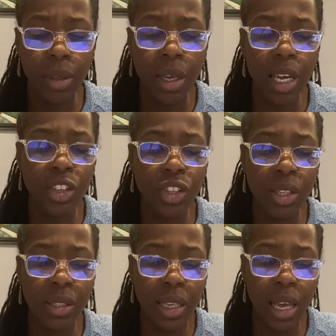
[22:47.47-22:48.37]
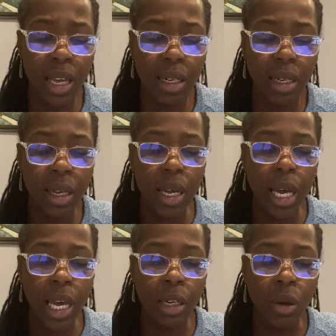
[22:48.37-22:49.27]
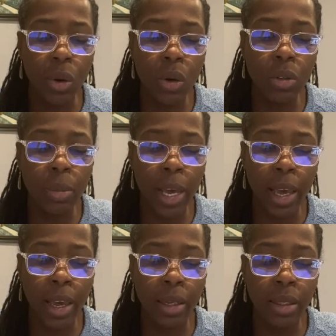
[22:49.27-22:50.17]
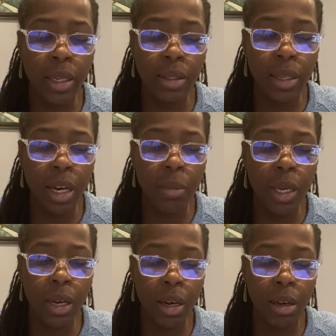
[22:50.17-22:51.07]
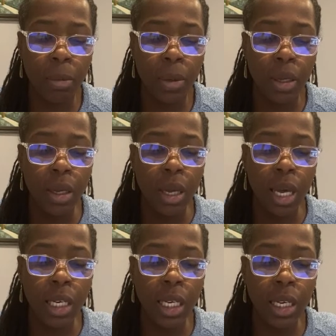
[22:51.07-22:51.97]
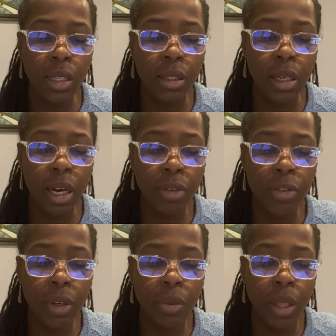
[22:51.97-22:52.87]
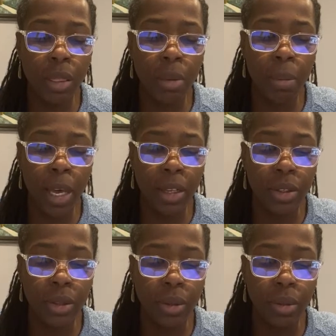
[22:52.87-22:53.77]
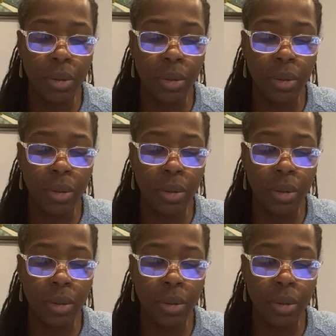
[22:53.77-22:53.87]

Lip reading: And she said, an old man is coming up, and he is covered with a mantle.